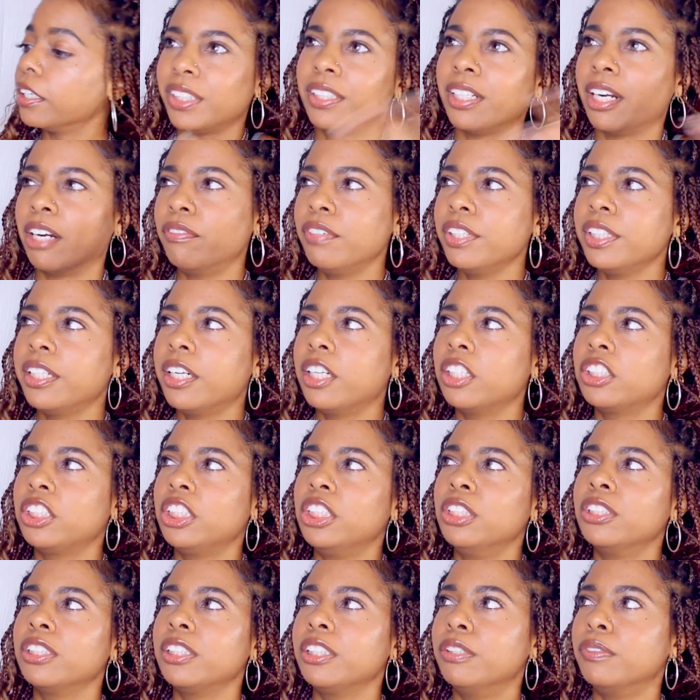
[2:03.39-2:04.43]
And every year she
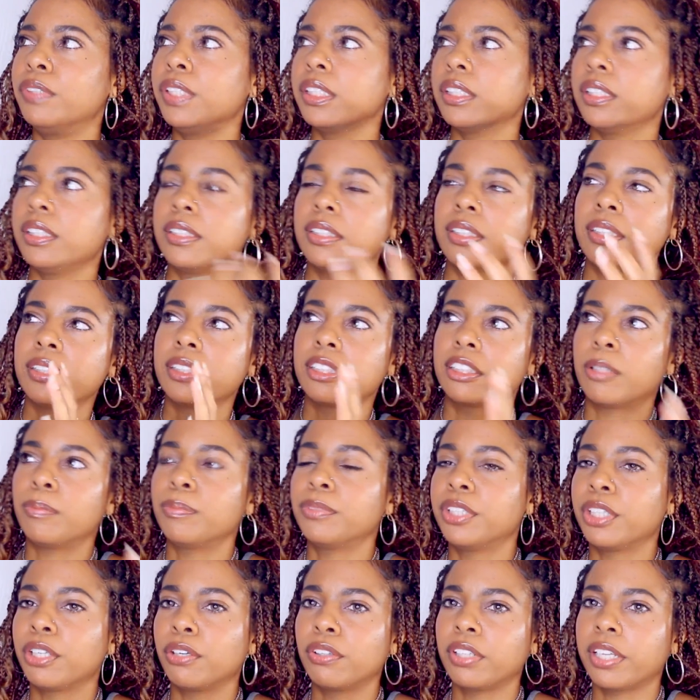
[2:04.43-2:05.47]
usually releases
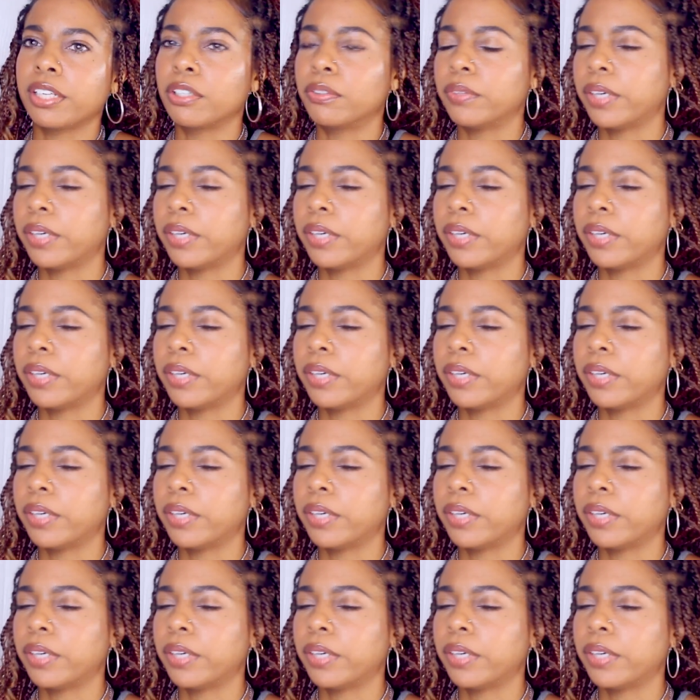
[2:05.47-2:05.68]
something like